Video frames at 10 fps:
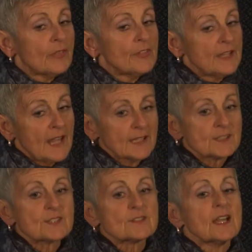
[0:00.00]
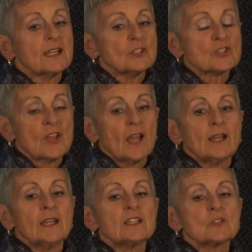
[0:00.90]
The next stage
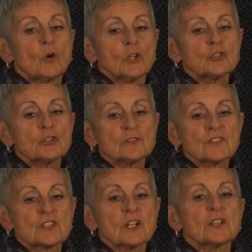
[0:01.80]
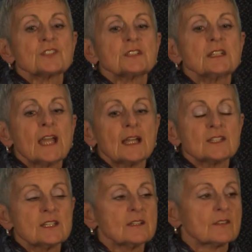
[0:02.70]
then is, once you've started
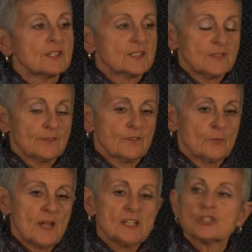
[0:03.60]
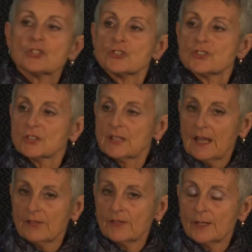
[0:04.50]
getting this information
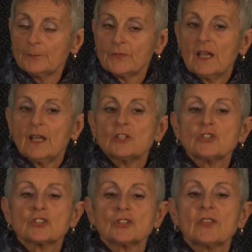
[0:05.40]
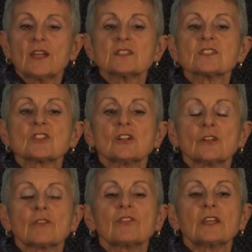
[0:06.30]
together, you should then
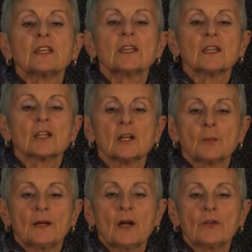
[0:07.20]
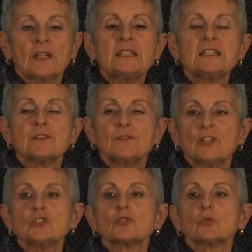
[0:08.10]
start thinking about
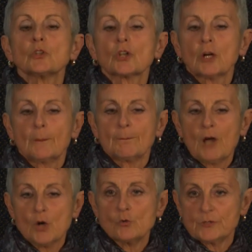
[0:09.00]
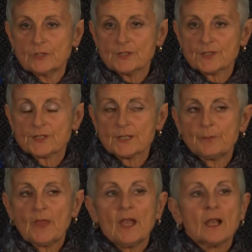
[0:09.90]
individual components.
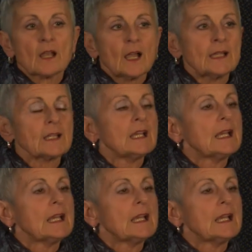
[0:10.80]
Like,